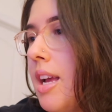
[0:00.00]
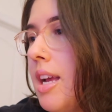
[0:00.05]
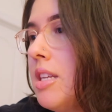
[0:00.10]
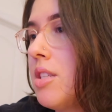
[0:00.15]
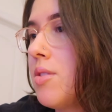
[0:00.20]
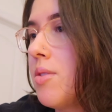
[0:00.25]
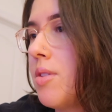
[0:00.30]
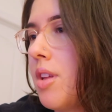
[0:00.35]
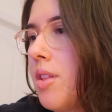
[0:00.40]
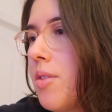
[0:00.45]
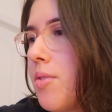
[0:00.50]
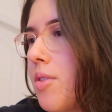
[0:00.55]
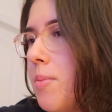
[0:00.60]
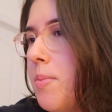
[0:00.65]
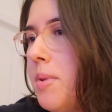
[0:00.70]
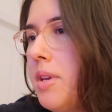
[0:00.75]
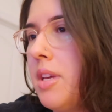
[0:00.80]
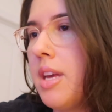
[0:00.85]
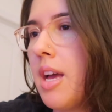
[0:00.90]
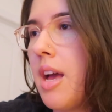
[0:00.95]
8:23
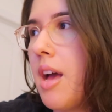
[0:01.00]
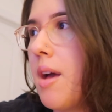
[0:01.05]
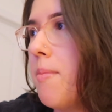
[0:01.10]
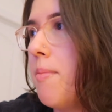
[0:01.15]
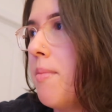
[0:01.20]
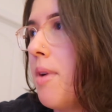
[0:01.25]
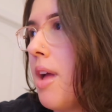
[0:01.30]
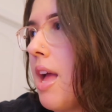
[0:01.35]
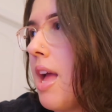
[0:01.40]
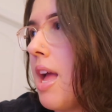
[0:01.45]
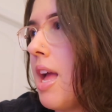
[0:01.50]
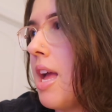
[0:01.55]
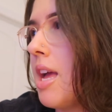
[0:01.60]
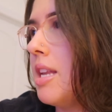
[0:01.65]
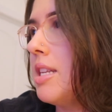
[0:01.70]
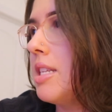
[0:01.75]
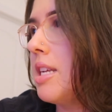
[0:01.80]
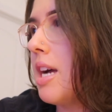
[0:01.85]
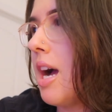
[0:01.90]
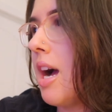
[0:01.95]
p.m.
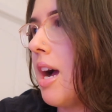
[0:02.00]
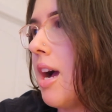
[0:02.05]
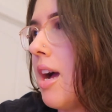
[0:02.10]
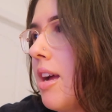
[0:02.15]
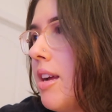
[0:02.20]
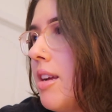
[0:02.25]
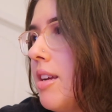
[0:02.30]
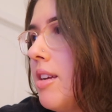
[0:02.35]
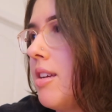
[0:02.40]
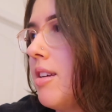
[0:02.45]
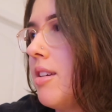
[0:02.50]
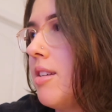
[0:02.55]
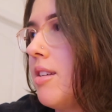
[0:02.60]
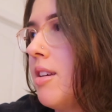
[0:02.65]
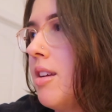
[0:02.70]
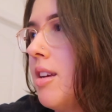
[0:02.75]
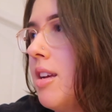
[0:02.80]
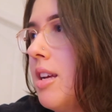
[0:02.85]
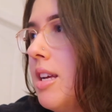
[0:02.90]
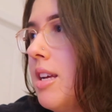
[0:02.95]
and I
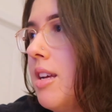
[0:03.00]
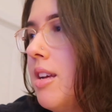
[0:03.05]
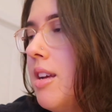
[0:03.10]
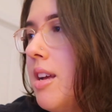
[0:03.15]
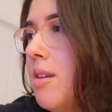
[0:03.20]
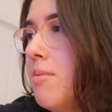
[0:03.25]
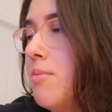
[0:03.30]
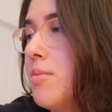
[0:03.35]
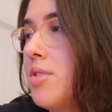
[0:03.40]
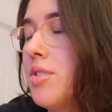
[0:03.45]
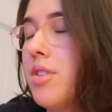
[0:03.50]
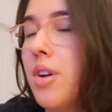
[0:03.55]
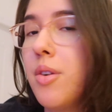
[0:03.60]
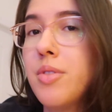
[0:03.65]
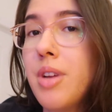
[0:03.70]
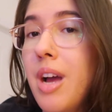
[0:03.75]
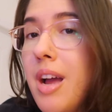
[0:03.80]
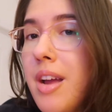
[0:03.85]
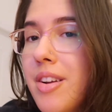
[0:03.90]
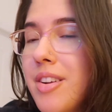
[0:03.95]
am so
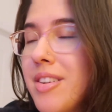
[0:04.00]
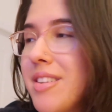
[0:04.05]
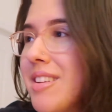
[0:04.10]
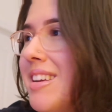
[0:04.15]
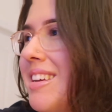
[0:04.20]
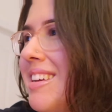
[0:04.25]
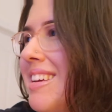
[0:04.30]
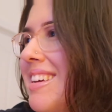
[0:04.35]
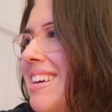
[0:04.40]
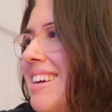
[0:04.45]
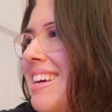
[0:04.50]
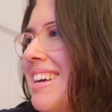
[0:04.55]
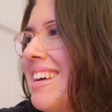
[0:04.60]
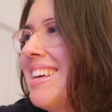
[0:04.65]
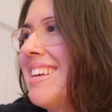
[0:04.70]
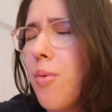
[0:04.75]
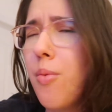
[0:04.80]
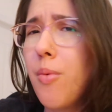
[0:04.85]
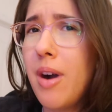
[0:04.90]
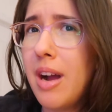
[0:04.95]
tired.
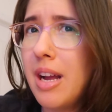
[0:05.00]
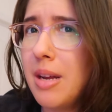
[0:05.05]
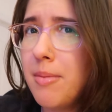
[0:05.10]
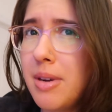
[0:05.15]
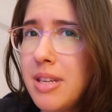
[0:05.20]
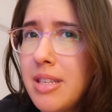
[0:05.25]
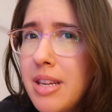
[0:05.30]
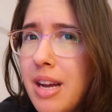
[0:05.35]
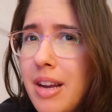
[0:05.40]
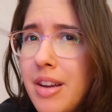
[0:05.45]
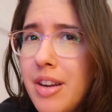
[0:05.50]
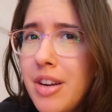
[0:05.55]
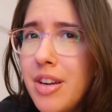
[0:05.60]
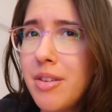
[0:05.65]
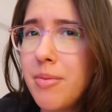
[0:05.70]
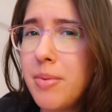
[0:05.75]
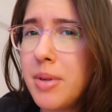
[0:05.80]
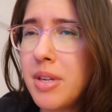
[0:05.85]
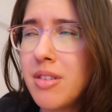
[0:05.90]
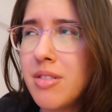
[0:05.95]
Why am I
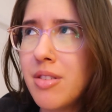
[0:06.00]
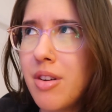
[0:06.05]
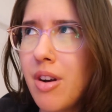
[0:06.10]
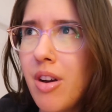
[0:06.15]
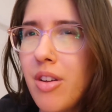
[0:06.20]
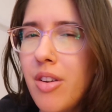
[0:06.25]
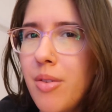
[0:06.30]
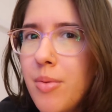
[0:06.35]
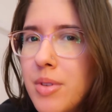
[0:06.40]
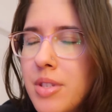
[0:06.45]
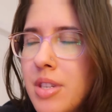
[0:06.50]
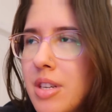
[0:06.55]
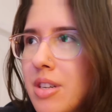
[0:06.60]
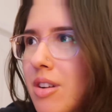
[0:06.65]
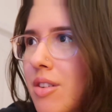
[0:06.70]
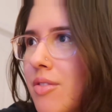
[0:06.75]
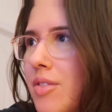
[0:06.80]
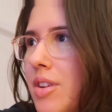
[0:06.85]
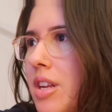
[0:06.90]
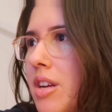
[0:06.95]
tired? Because all I did was
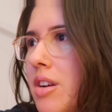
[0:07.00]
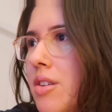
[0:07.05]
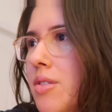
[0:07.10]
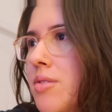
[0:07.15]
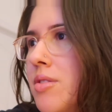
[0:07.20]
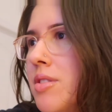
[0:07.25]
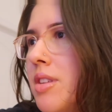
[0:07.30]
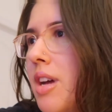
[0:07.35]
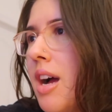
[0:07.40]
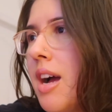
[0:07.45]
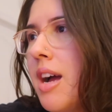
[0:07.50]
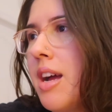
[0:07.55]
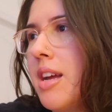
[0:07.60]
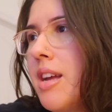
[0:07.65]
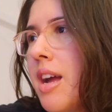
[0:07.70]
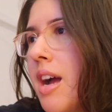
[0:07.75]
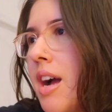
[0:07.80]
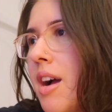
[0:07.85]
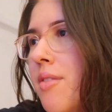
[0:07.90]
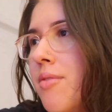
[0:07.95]
TikTok videos. I
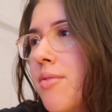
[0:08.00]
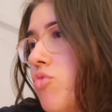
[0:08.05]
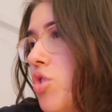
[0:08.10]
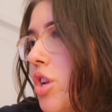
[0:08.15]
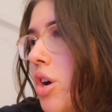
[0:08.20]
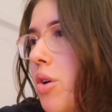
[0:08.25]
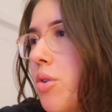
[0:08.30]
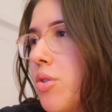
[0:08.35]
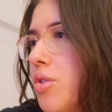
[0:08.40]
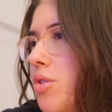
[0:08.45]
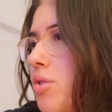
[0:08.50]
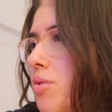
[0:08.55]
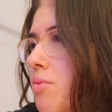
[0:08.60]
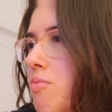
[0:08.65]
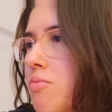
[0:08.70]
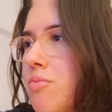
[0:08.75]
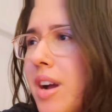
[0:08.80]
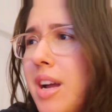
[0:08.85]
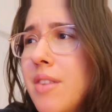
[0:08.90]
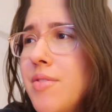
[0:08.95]
have no clue.
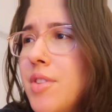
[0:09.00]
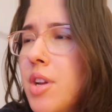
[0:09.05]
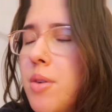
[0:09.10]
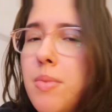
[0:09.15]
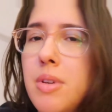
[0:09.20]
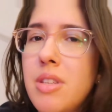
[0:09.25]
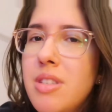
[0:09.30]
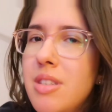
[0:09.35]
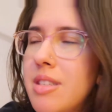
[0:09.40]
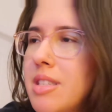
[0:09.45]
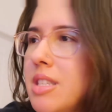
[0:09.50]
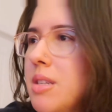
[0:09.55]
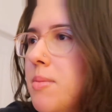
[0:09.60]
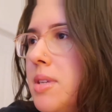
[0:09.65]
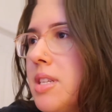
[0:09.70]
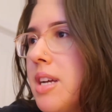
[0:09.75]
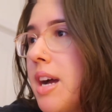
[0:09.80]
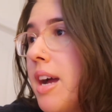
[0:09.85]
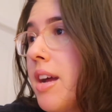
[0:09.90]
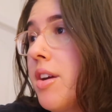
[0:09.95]
I have no business to
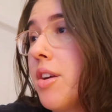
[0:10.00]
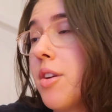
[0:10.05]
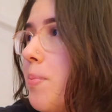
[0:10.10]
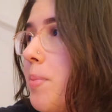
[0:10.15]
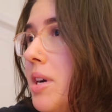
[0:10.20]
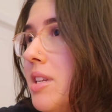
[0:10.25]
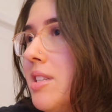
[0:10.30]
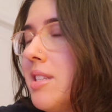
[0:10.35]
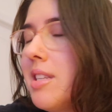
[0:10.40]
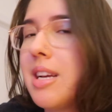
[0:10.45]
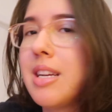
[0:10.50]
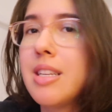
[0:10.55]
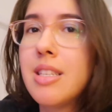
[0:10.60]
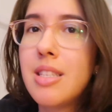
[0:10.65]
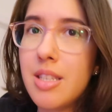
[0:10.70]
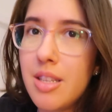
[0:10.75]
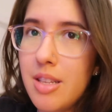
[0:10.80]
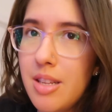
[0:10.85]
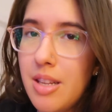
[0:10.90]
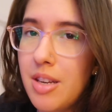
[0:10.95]
be tired, but I
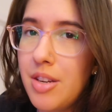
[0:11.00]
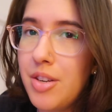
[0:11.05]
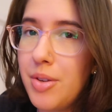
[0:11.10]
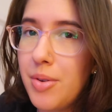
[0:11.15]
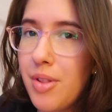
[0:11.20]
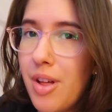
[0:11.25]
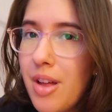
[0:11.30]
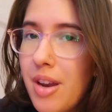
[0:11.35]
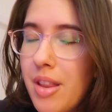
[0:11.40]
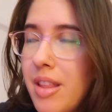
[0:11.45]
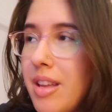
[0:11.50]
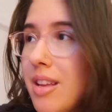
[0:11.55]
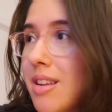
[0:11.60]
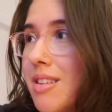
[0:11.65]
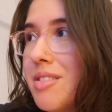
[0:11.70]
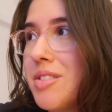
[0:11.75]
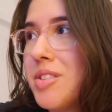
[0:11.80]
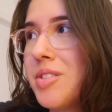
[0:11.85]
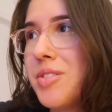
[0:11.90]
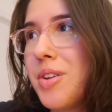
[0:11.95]
still need to do a lot of
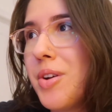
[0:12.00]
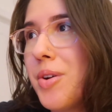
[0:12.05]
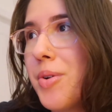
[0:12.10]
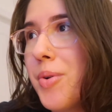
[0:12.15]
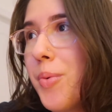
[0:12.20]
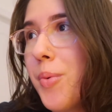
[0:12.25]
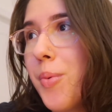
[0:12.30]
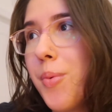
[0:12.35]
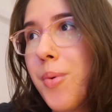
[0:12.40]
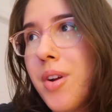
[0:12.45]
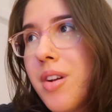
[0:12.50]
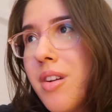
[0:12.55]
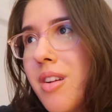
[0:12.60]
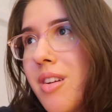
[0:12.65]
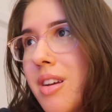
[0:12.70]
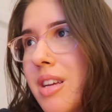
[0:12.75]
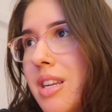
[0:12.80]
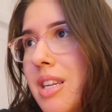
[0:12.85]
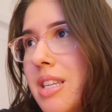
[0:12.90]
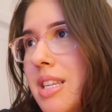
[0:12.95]
things. So we're
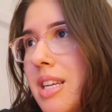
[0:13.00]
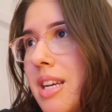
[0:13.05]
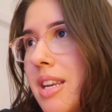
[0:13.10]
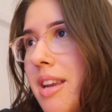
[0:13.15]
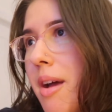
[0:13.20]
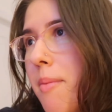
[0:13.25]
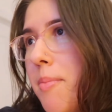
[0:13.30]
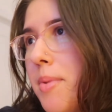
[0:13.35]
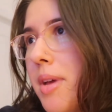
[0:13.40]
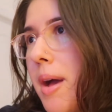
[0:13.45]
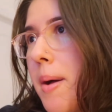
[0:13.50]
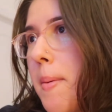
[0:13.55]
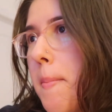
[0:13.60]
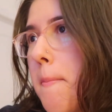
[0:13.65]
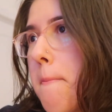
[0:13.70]
not gonna take a nap yet.